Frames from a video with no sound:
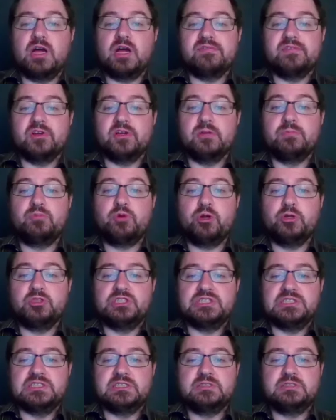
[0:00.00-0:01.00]
driver
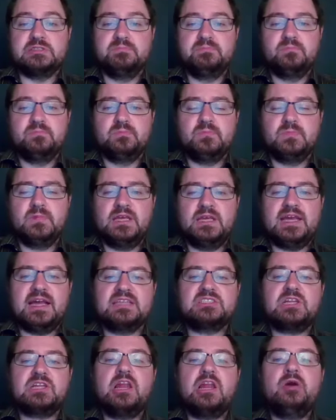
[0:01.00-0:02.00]
approaches. He
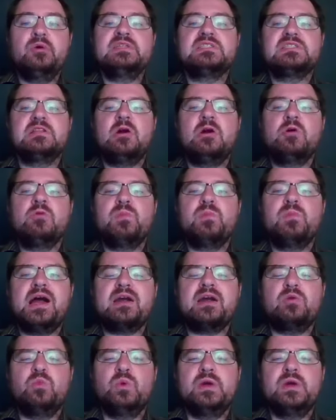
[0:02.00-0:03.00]
has Chloe's long
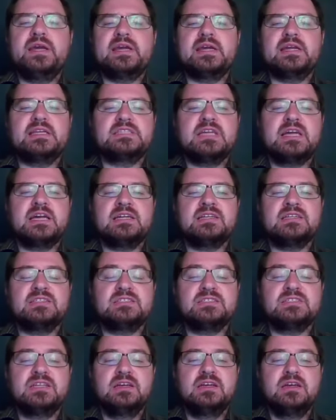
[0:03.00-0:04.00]
black wig in his
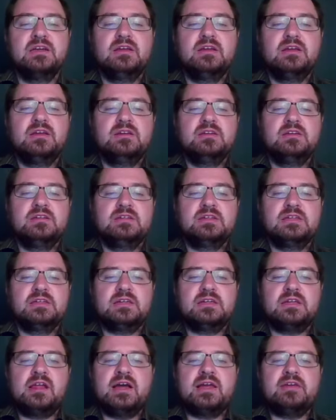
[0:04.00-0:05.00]
hands.
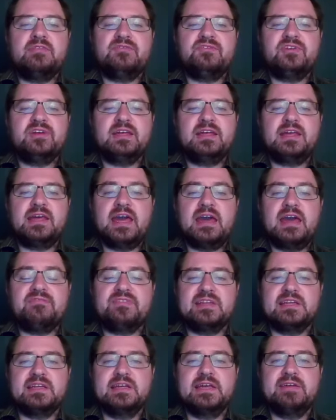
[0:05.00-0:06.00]
Clive
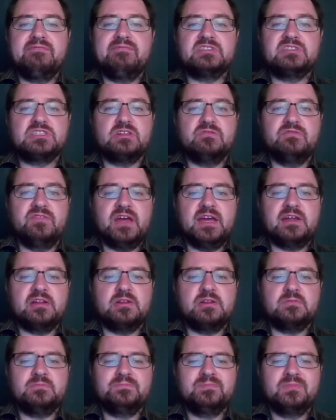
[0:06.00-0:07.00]
carefully lifts the
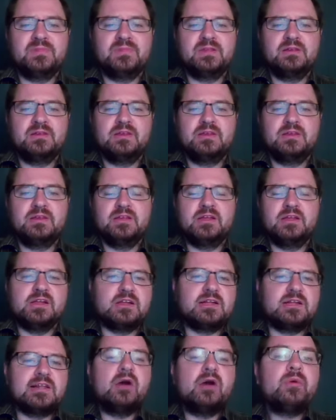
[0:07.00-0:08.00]
veil.
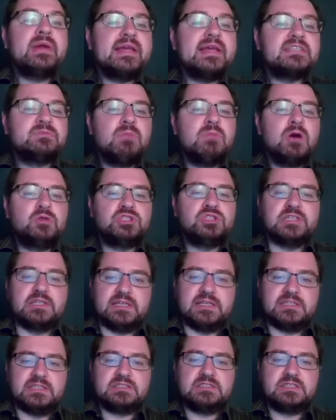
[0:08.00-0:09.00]
Chloe is
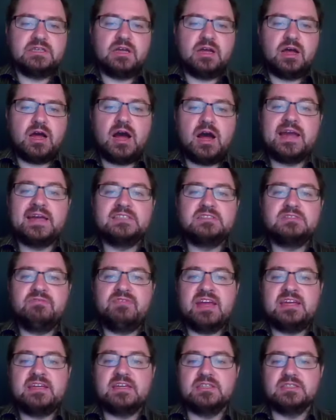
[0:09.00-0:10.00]
motionless, eyes
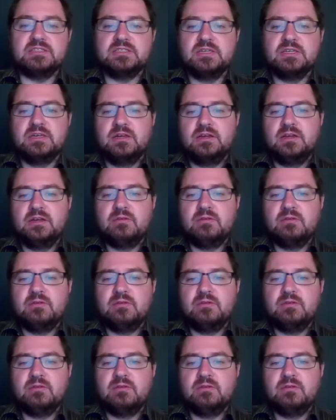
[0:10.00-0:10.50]
vacant,